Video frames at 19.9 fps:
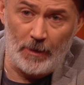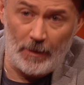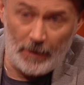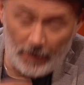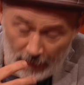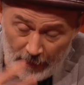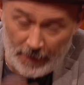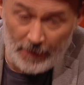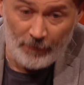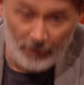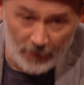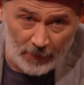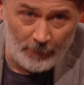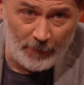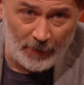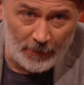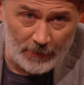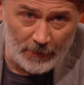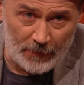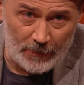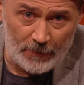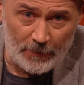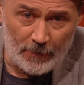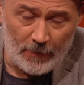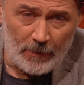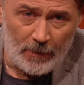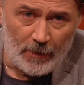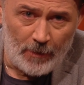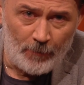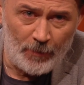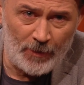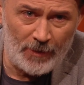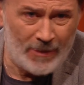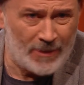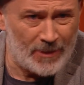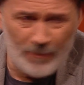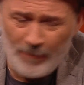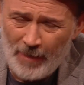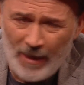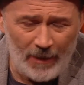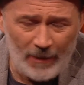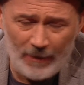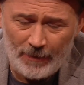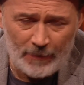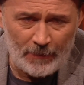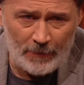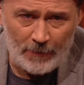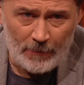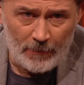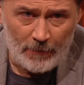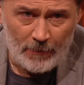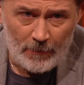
hearing about that. But in Somalia,